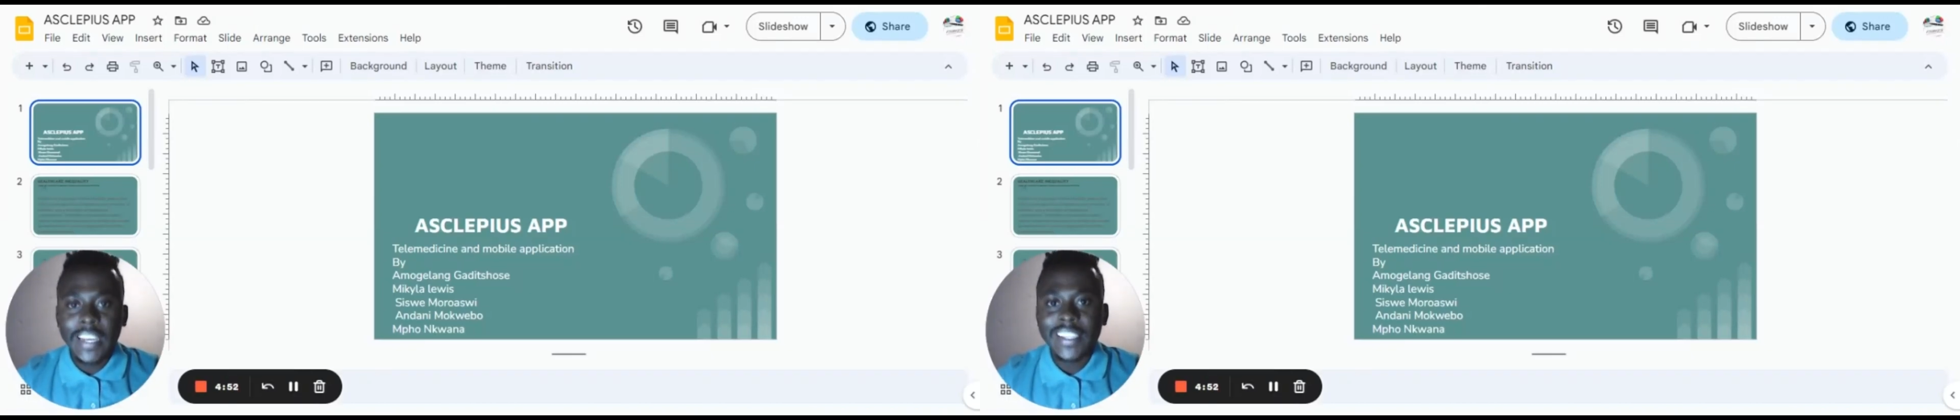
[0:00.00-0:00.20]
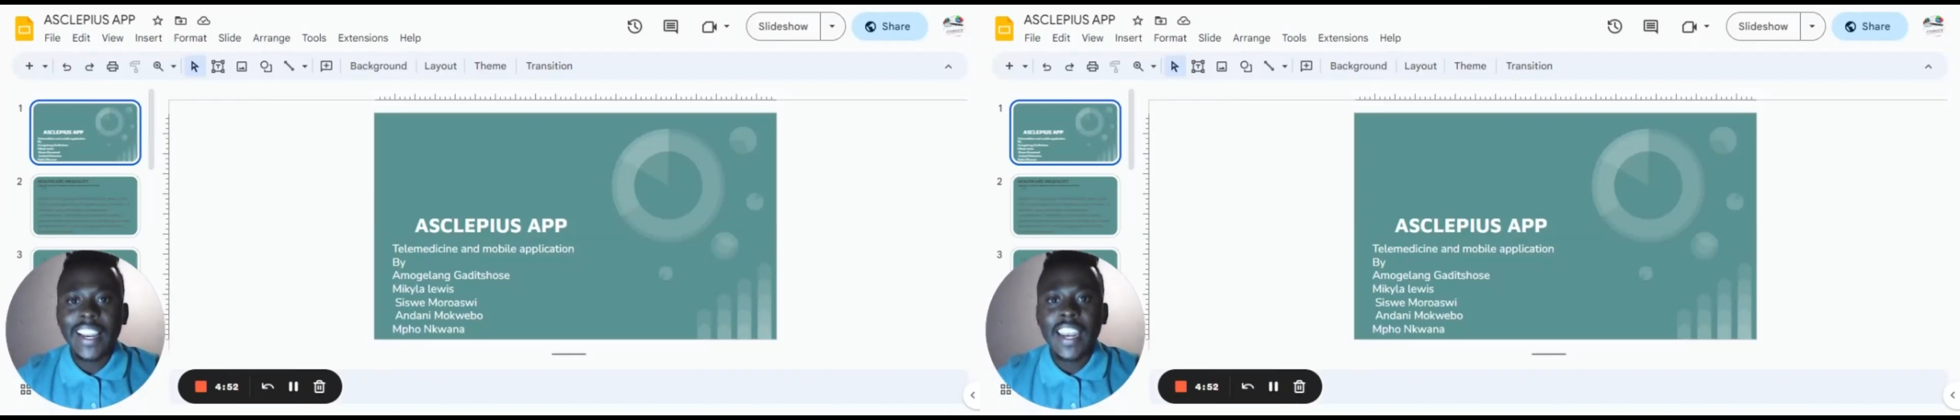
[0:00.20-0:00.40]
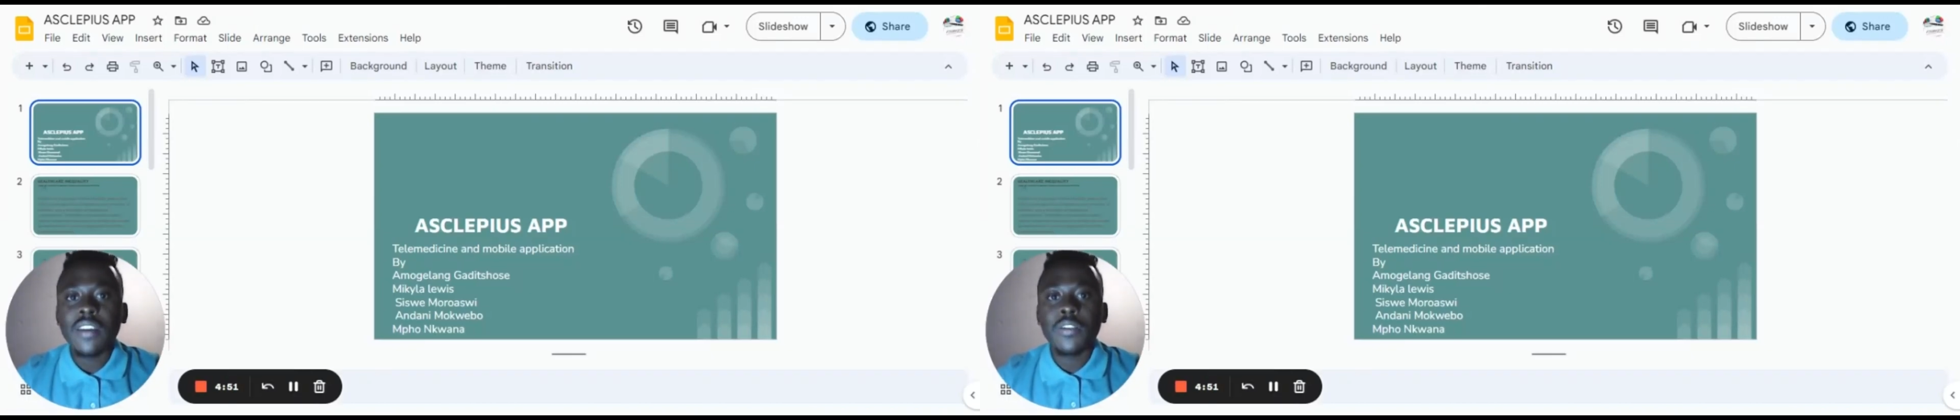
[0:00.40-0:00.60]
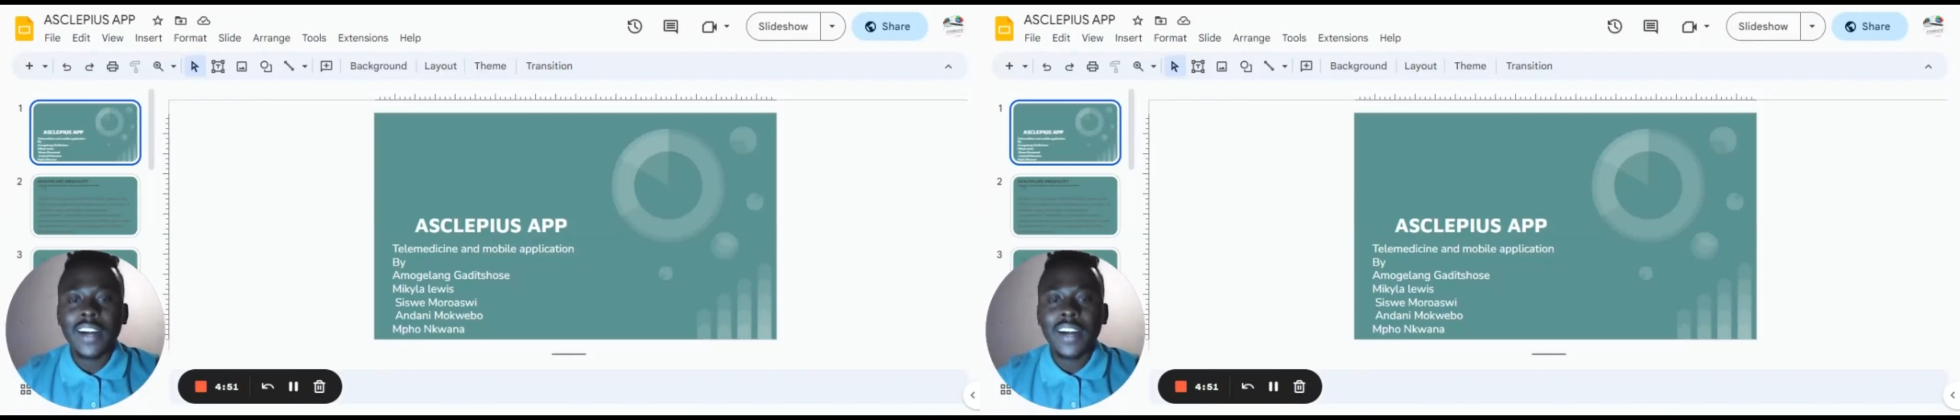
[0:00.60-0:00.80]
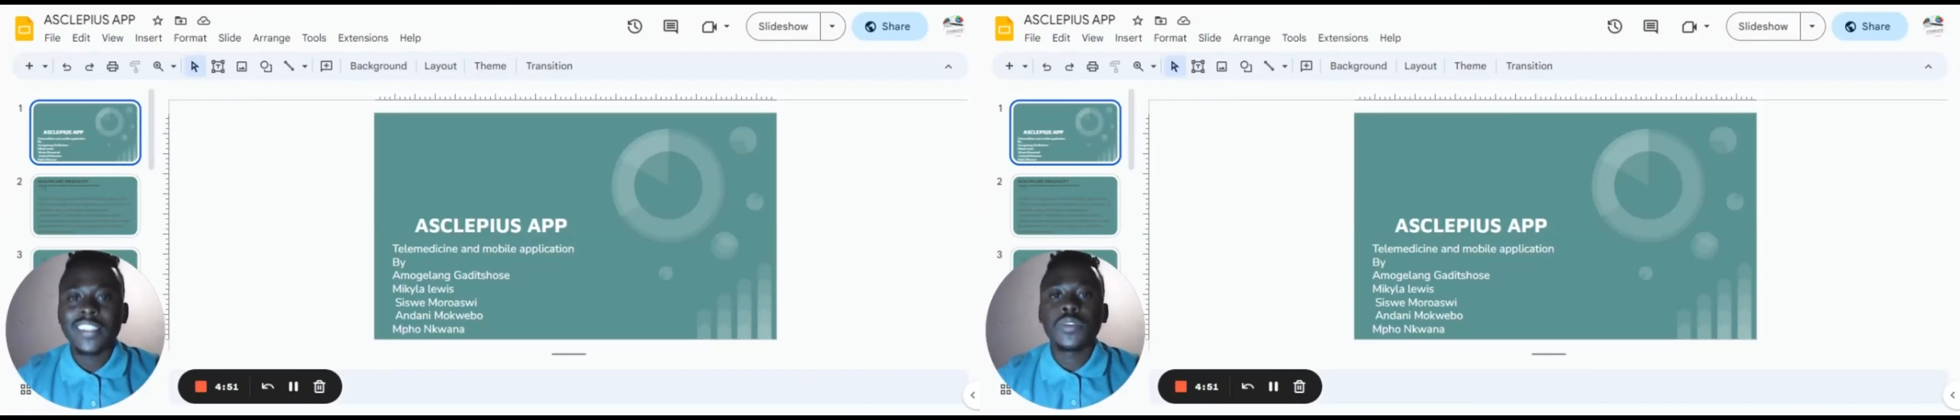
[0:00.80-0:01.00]
is a lack of
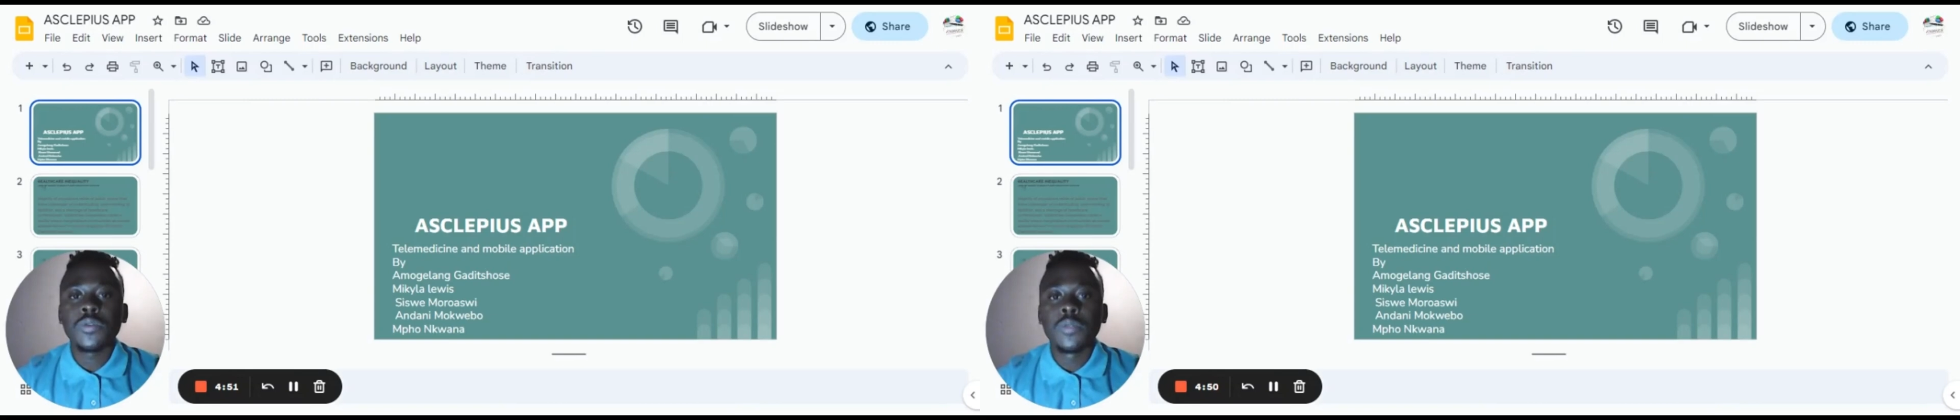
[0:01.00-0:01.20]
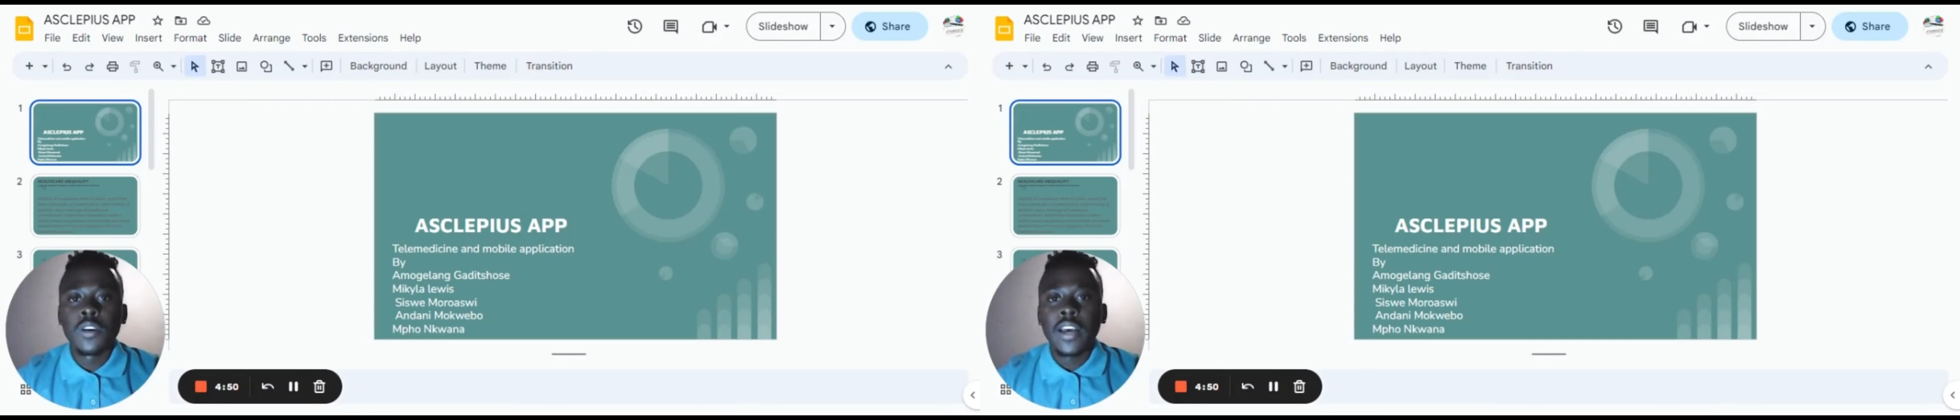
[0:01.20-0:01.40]
access to